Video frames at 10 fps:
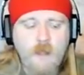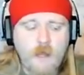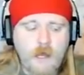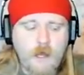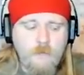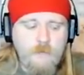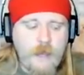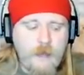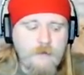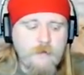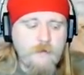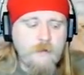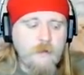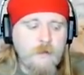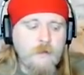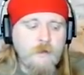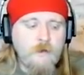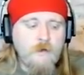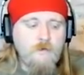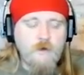that
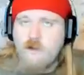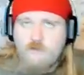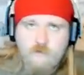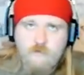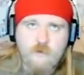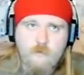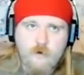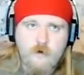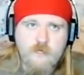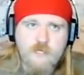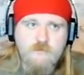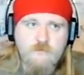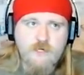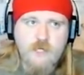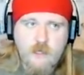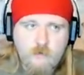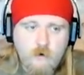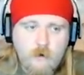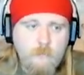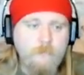we're going to fulfill the perks for
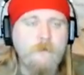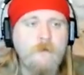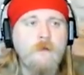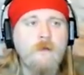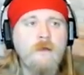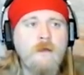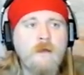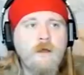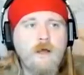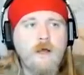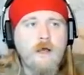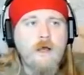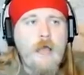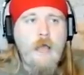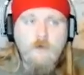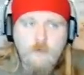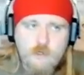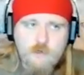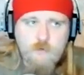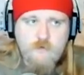January. How
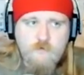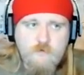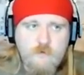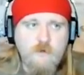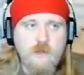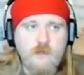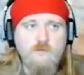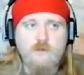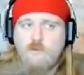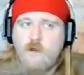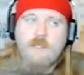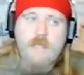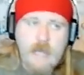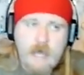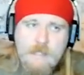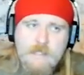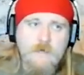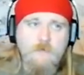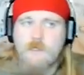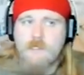those will be fulfilled, with what
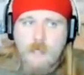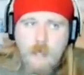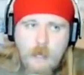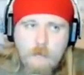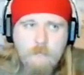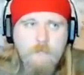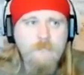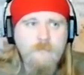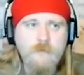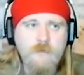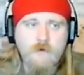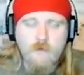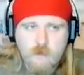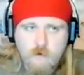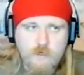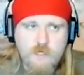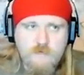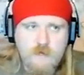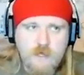cast, at what time, during the course of the